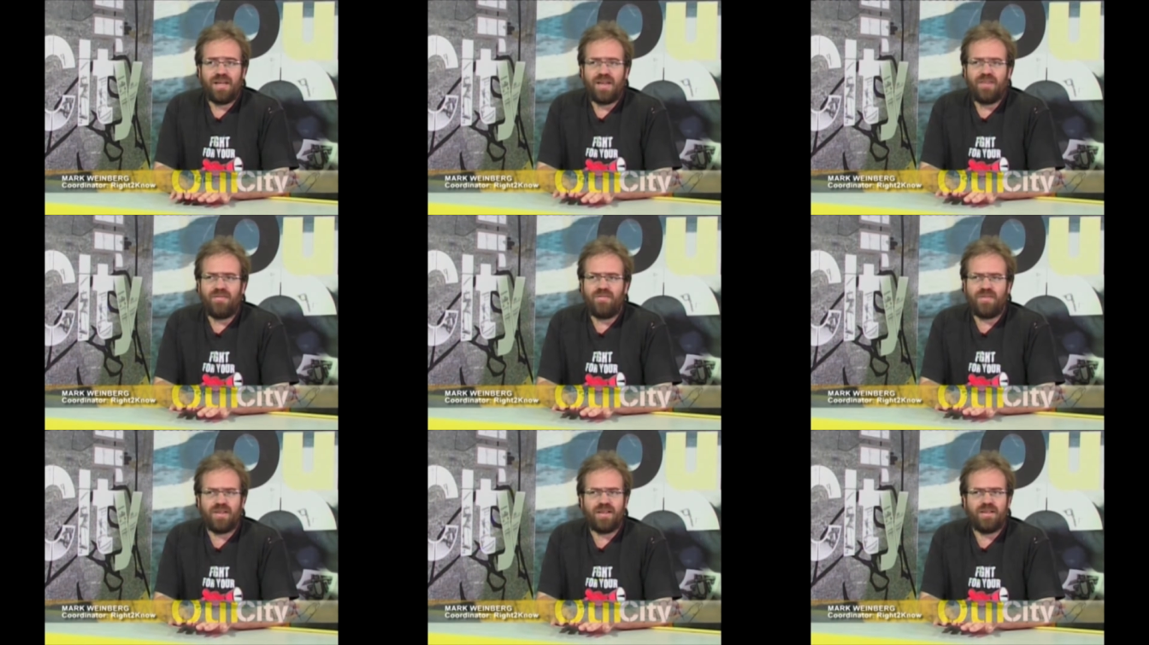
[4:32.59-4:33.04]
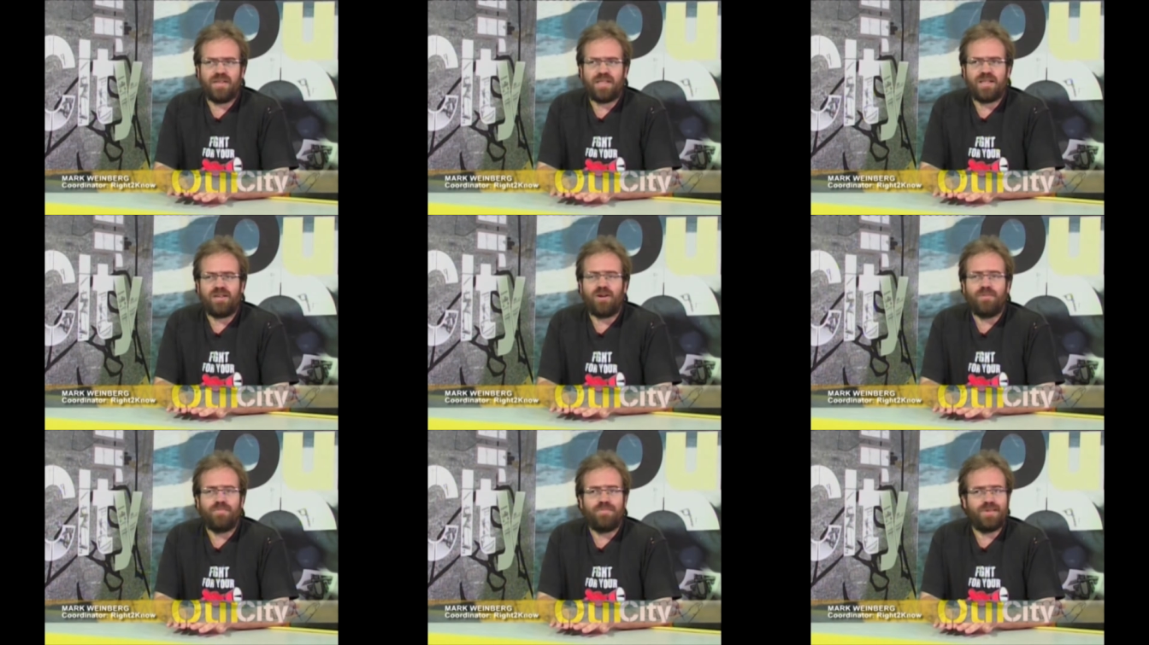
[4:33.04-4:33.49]
a very
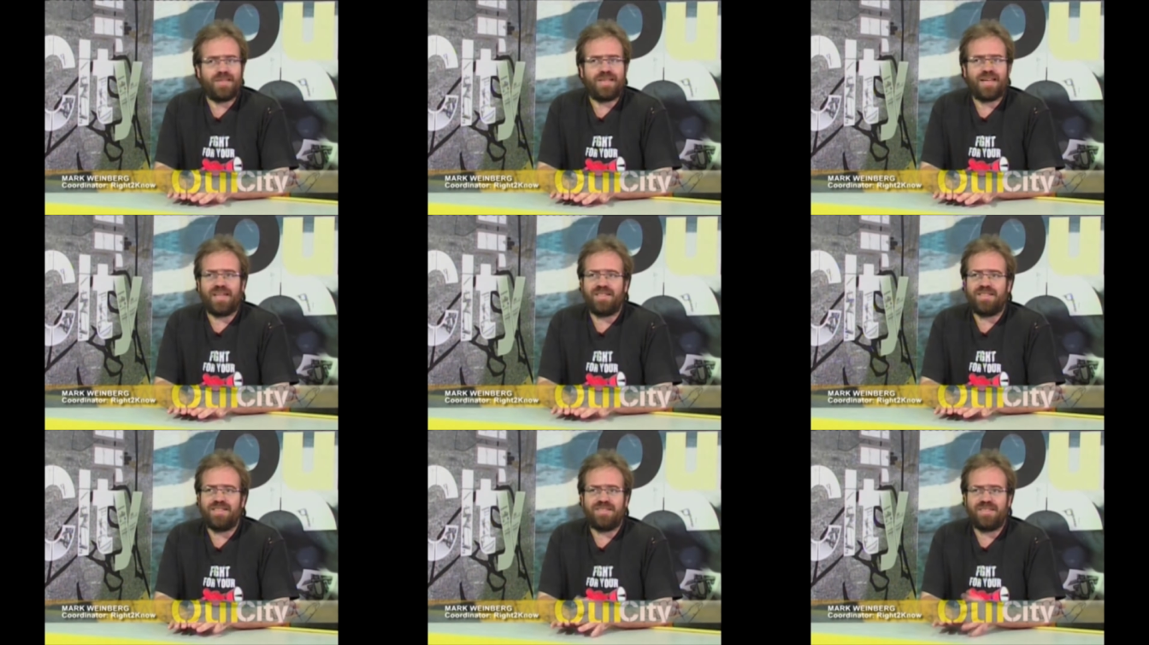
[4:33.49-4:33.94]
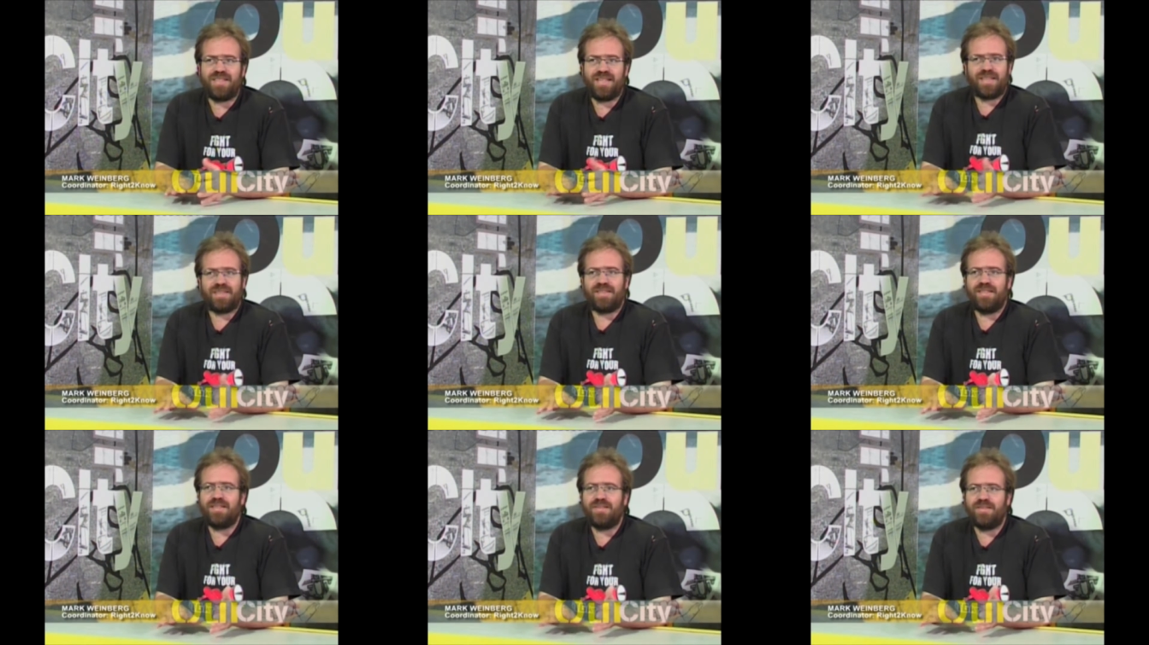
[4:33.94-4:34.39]
complicated
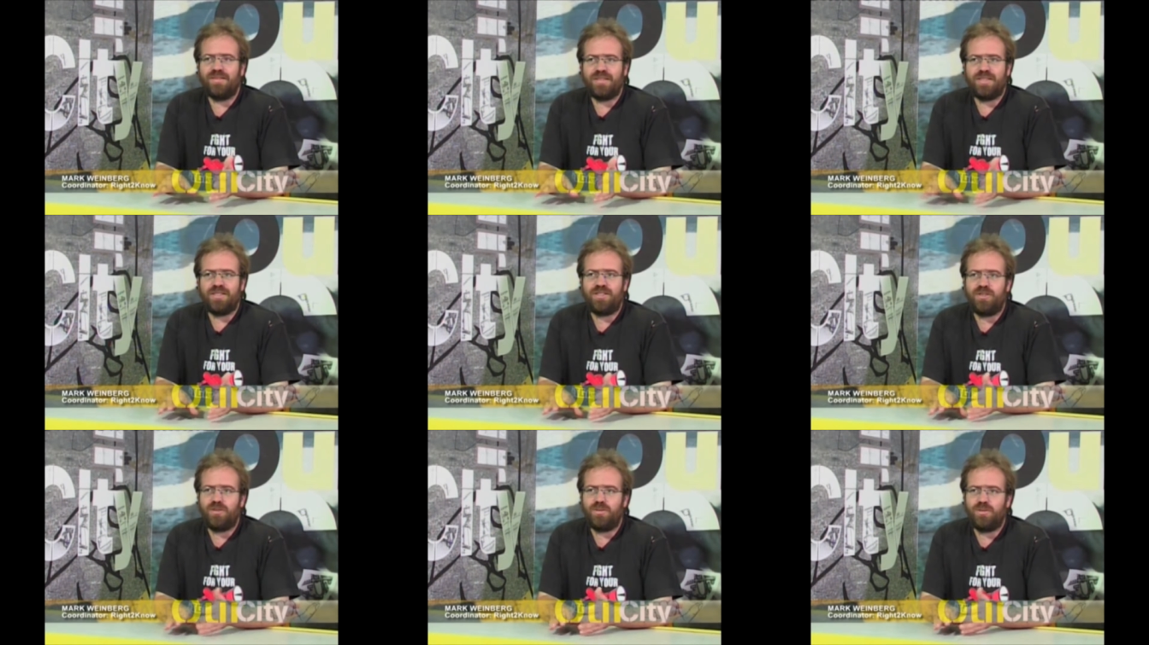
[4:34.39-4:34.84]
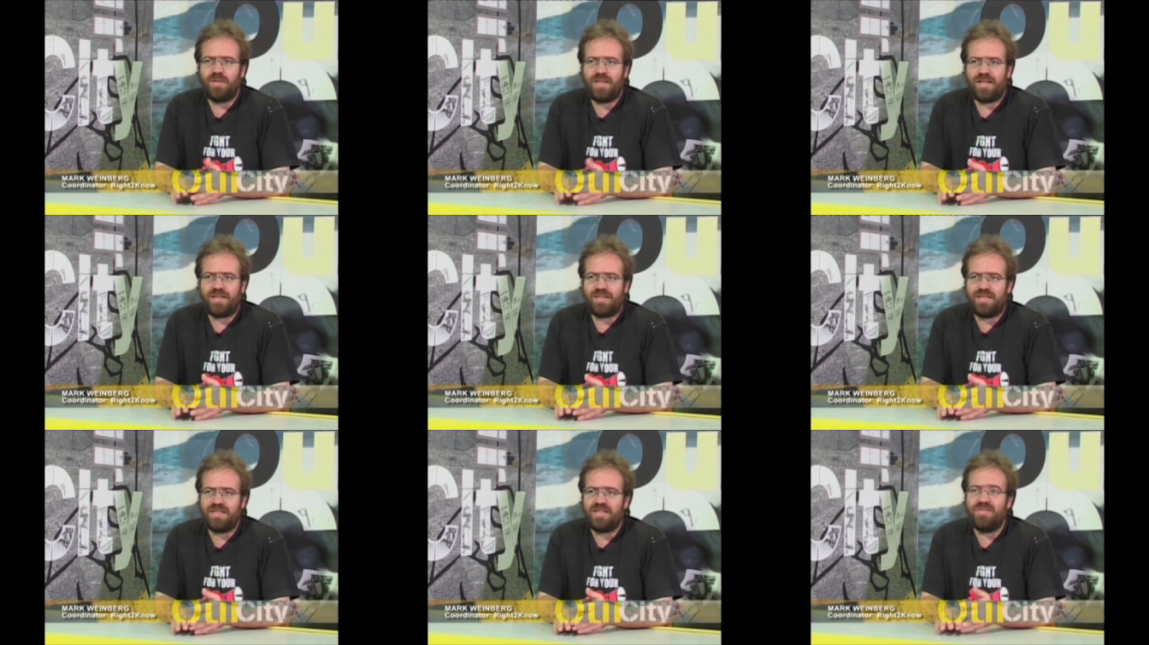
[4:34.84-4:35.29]
technical issue
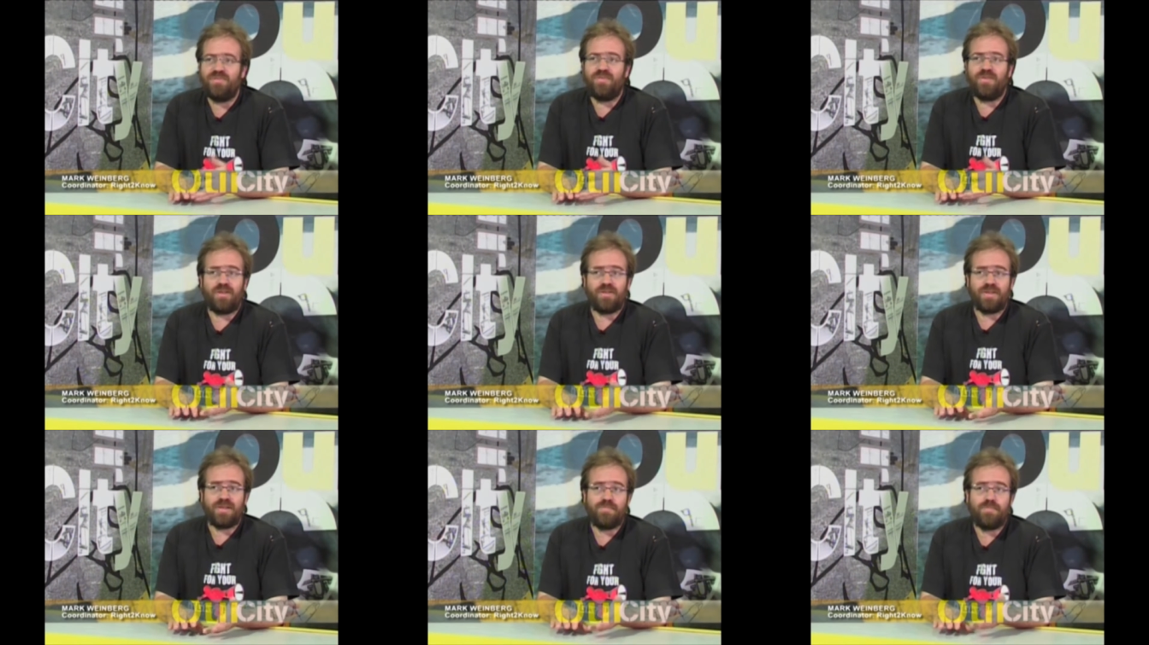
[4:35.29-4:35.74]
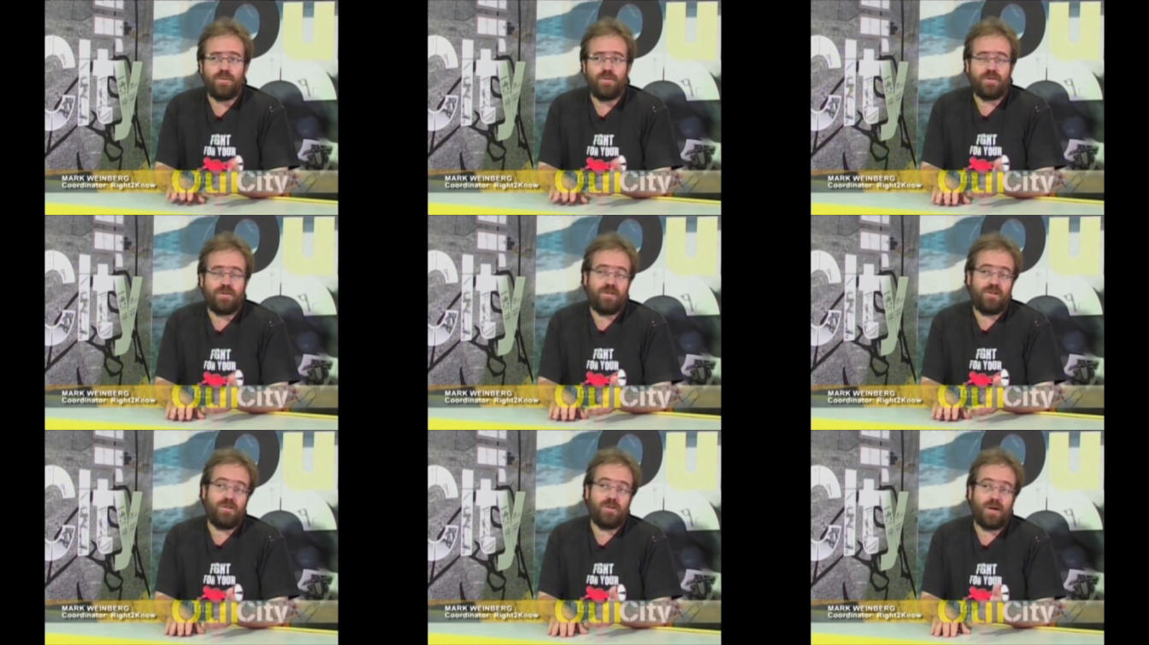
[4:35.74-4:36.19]
that isn't very
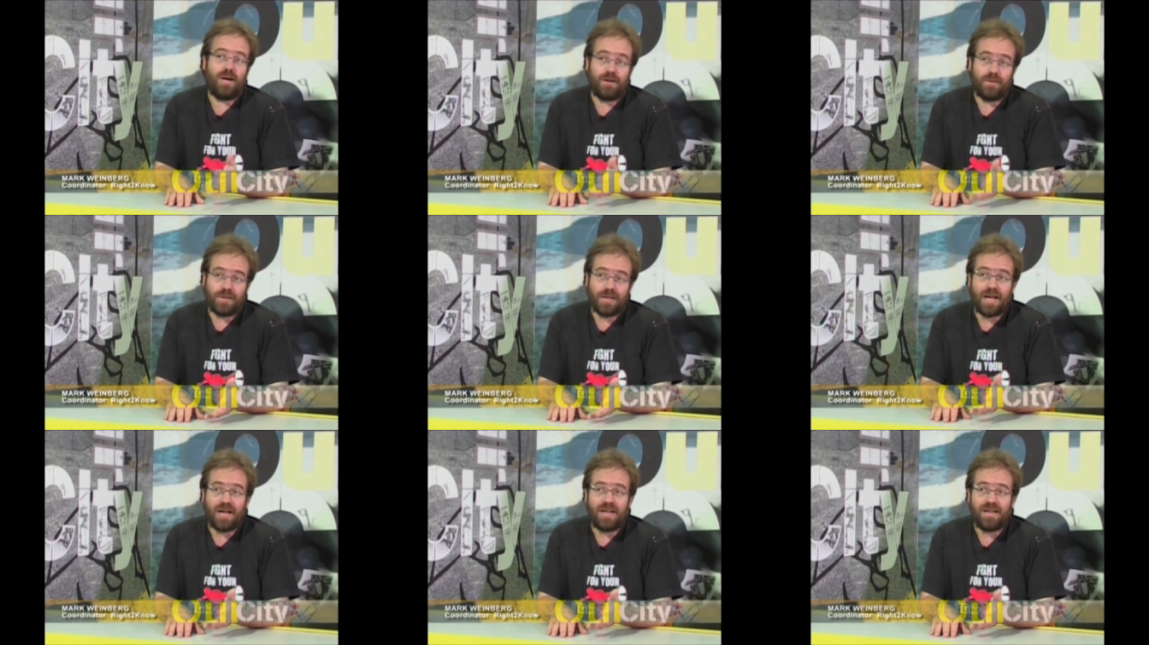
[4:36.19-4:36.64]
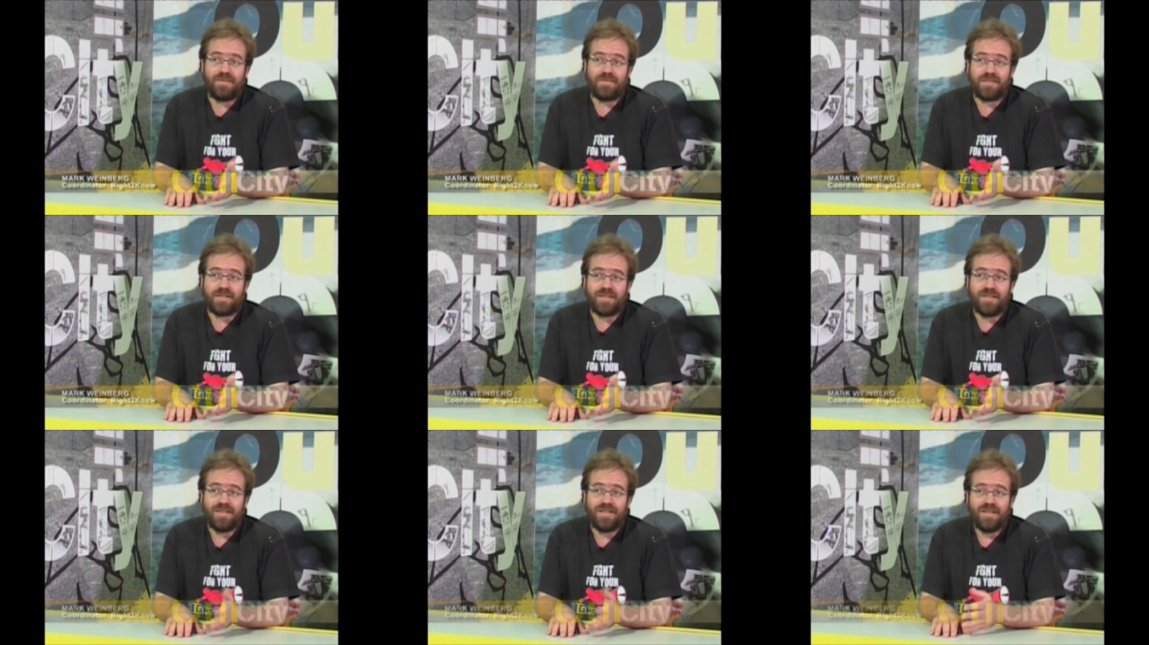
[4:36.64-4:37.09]
important to our
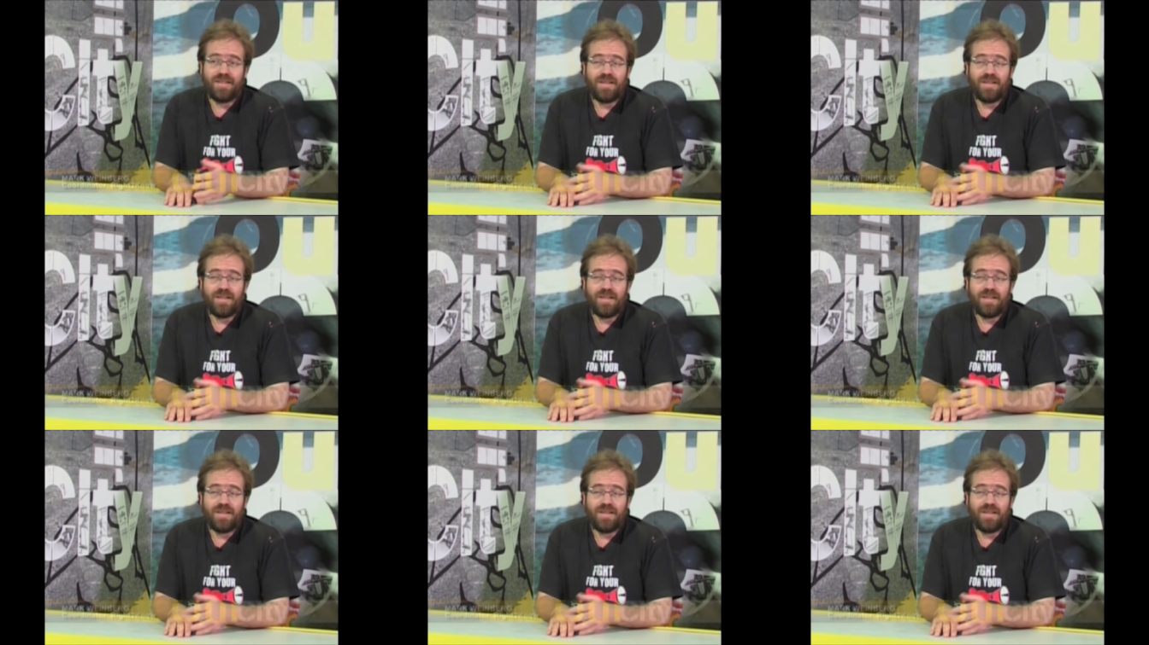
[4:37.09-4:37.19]
lives.